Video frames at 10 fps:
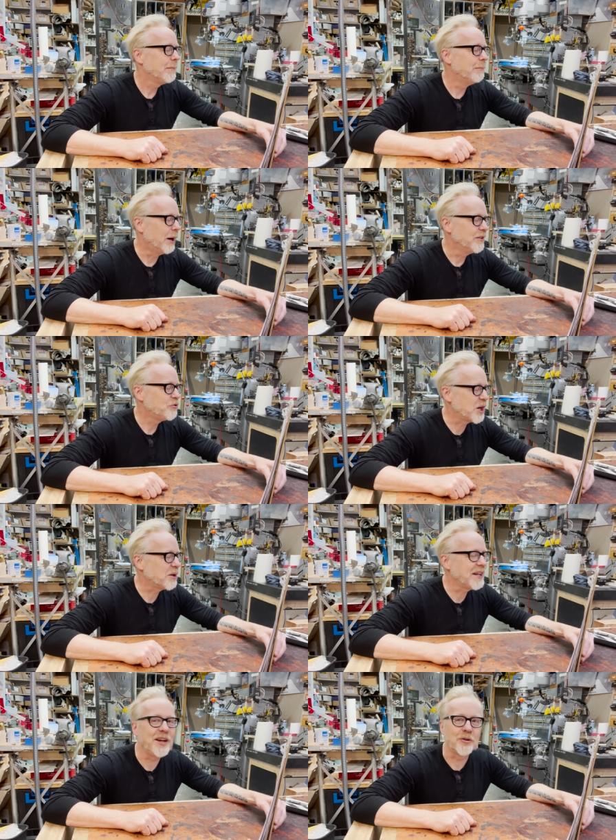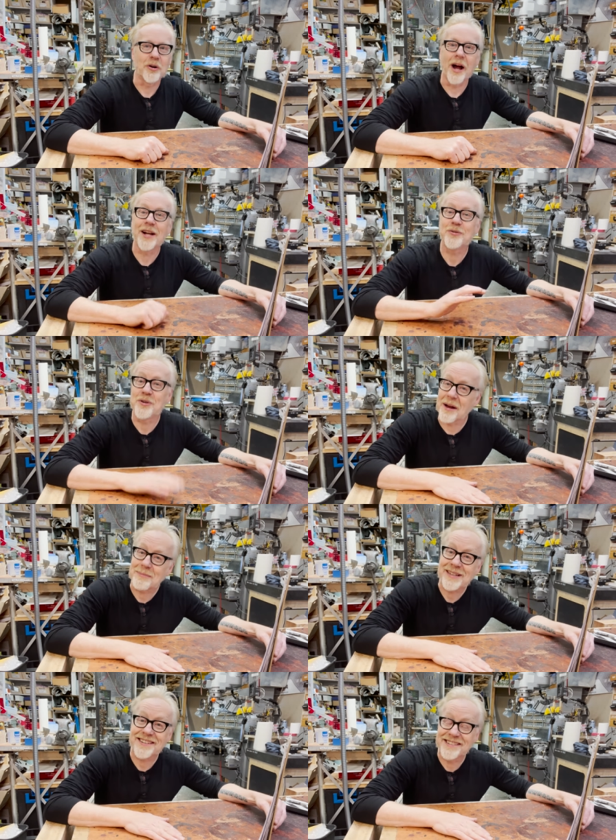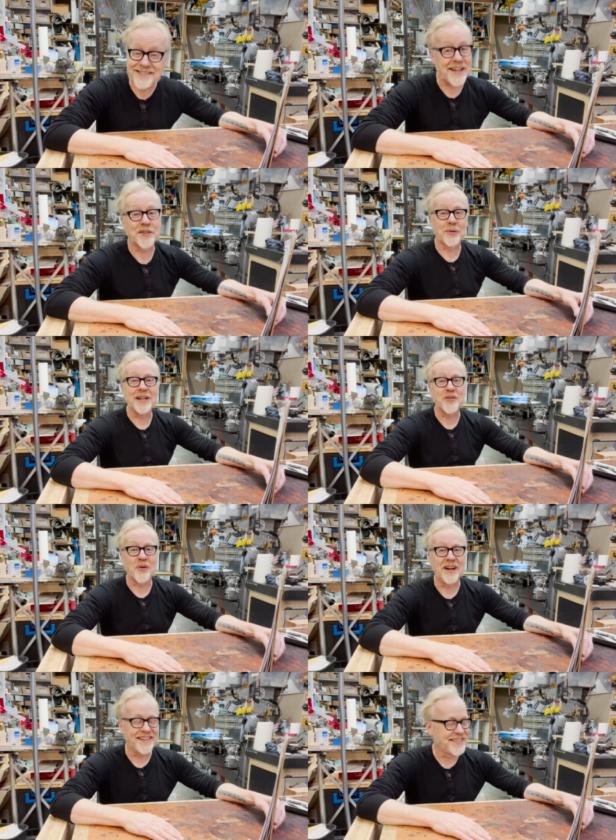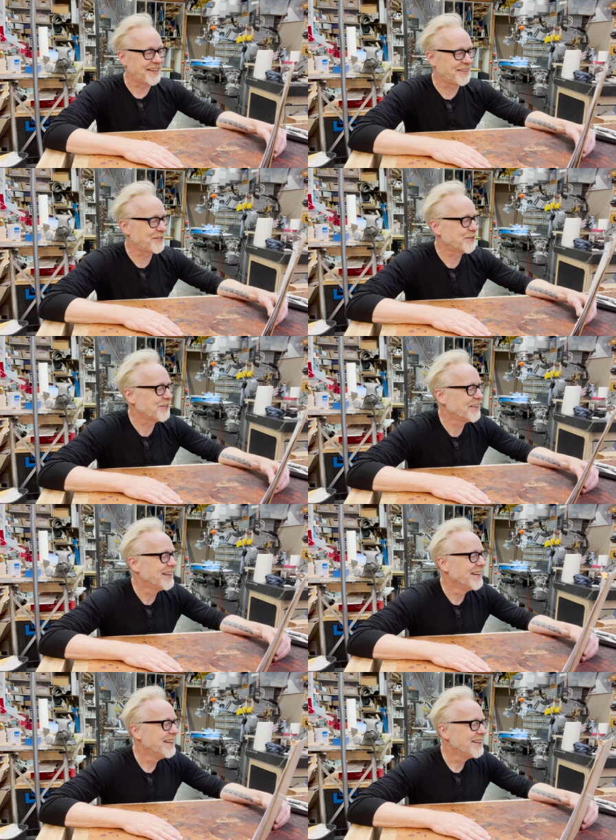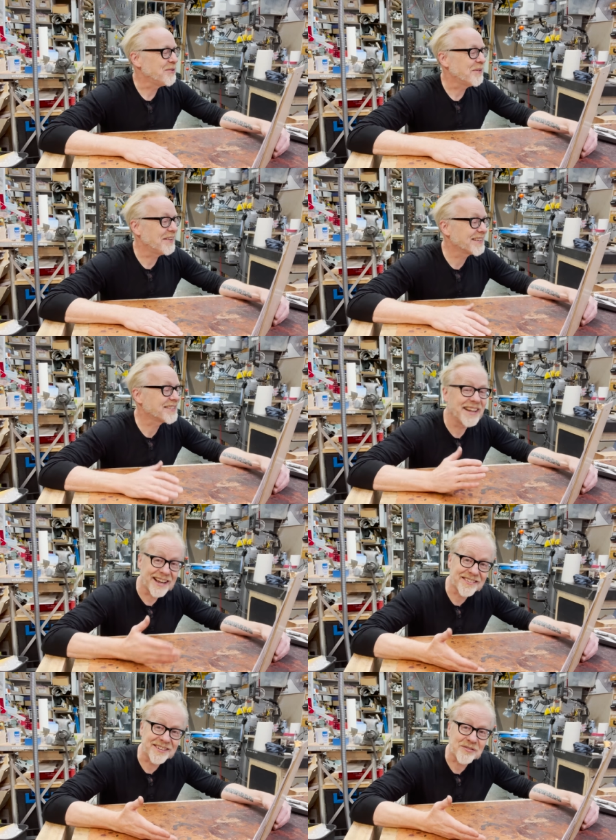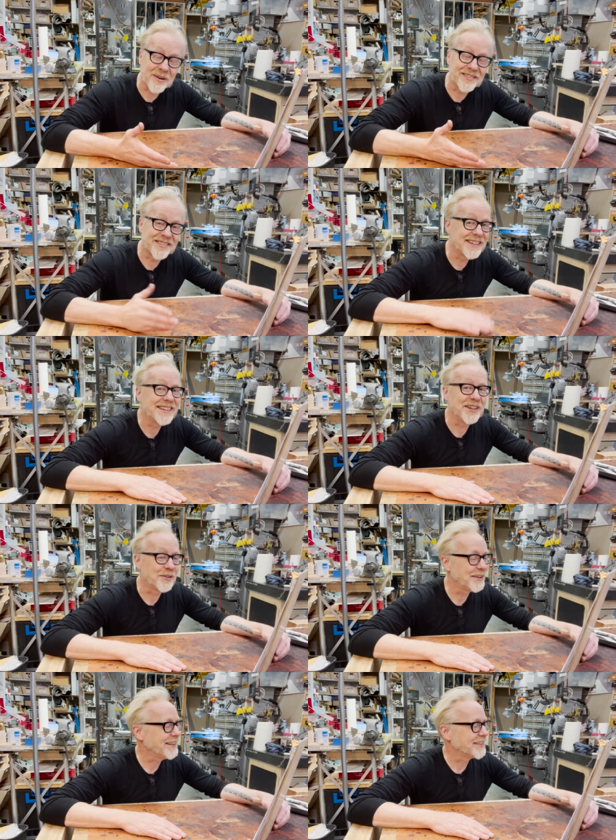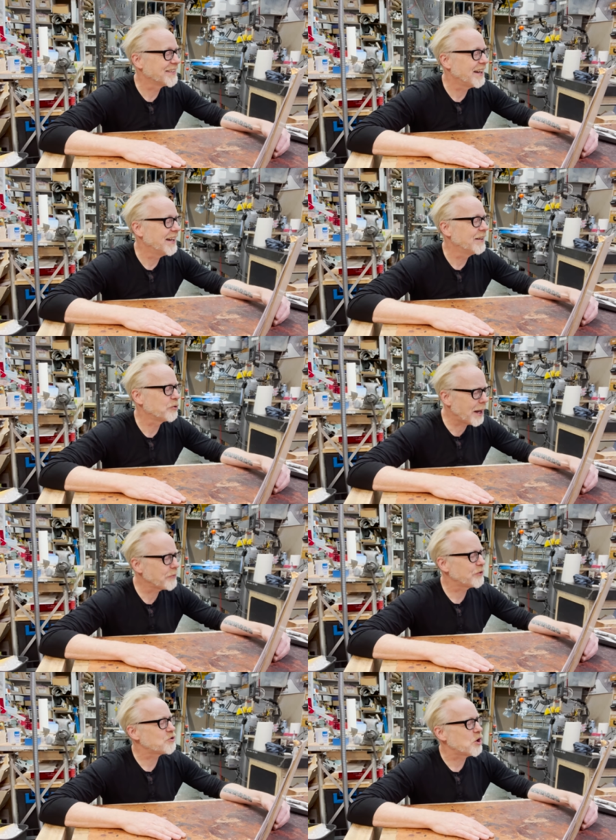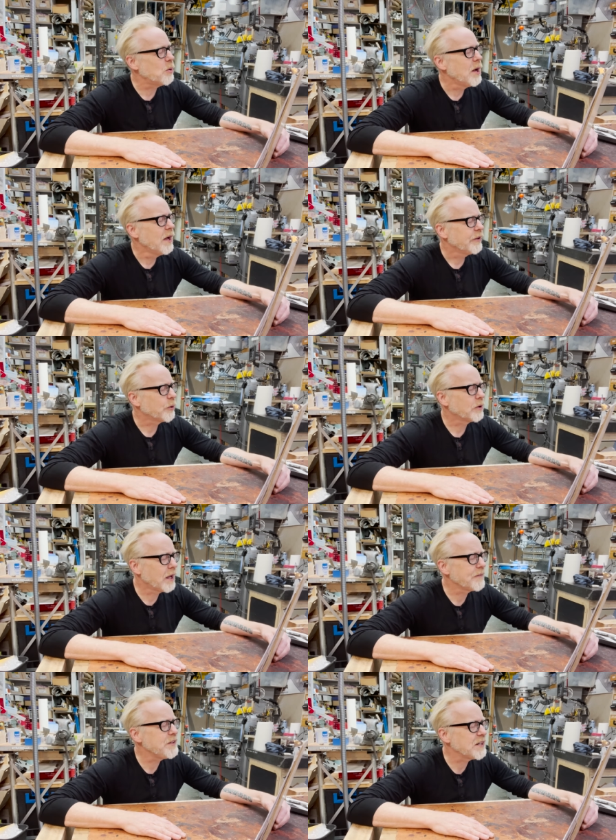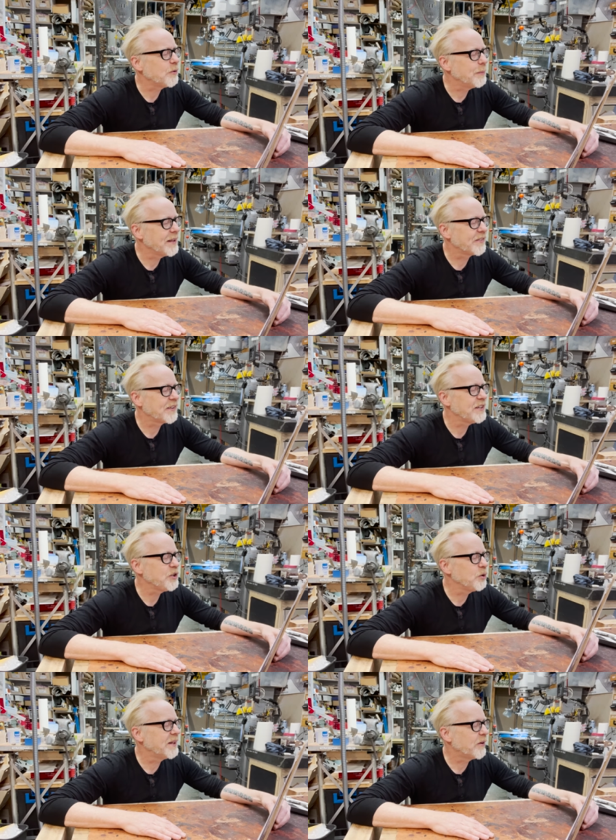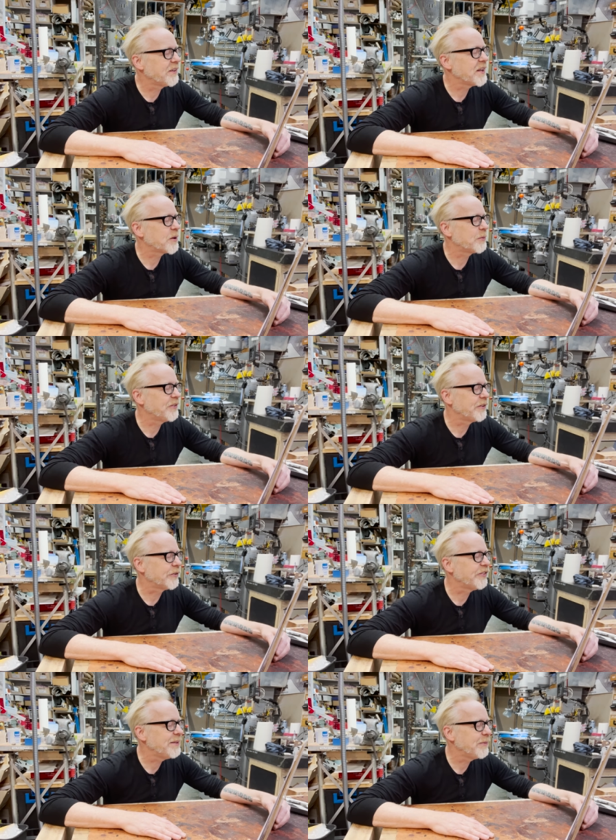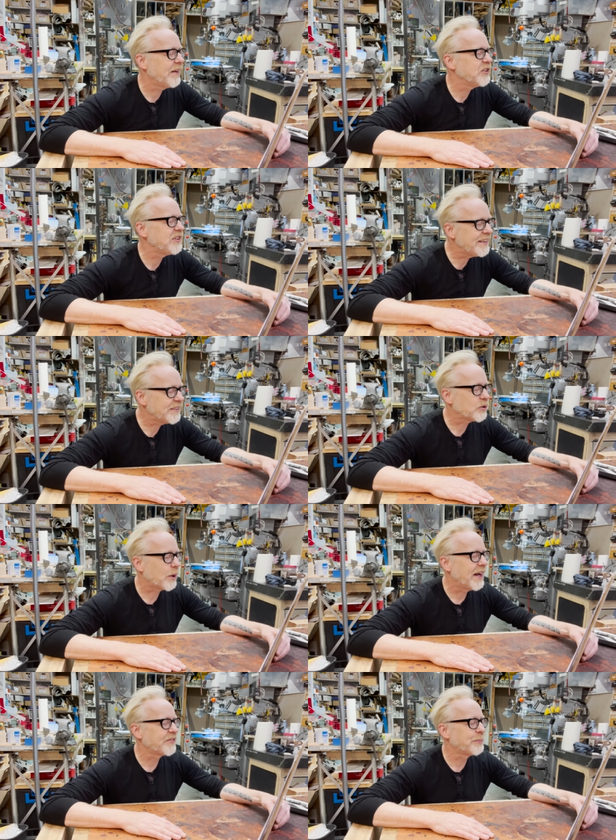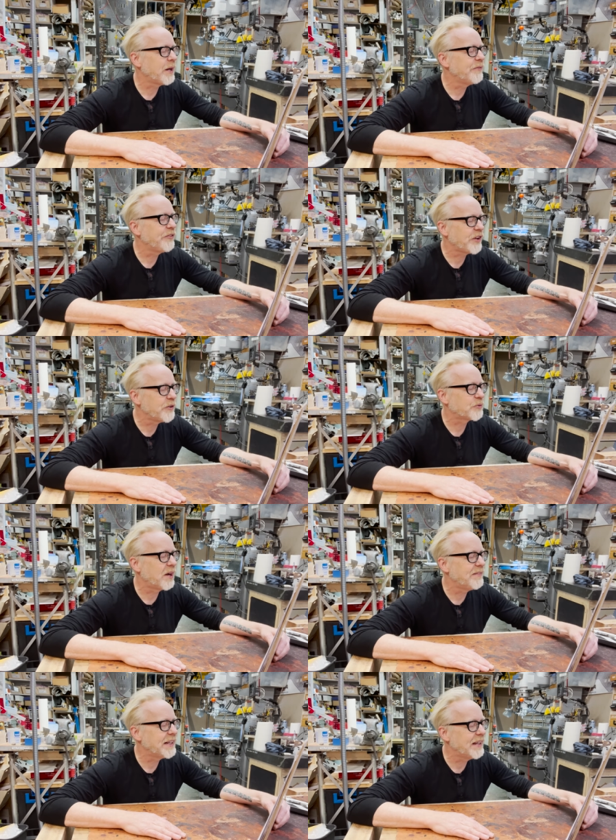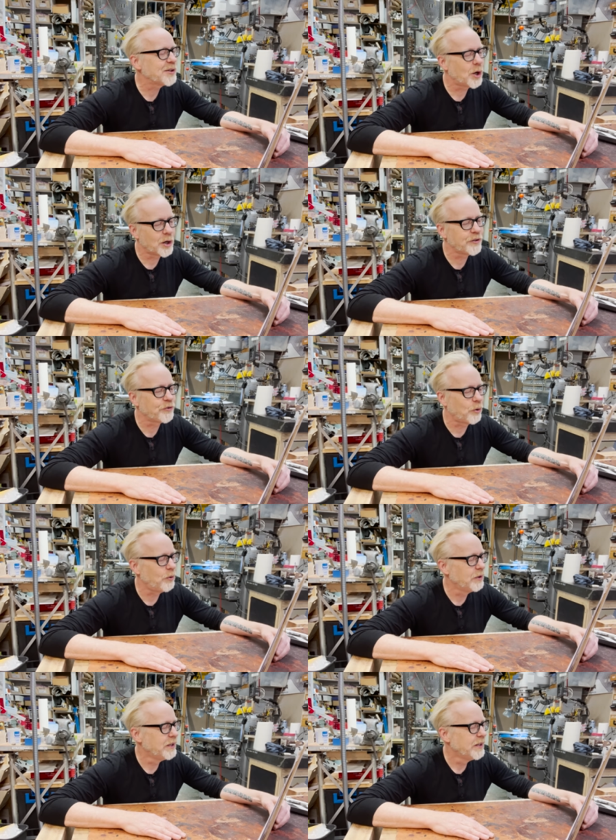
But Jared Hinderer, I do not mean to denigrate your ancestors. You have asked an excellent question, and here it is. Uh, throughout the show, there were a lot of vehicle myths, and you and all the other presenters seem to have a decent grasp of stunt driving and car control.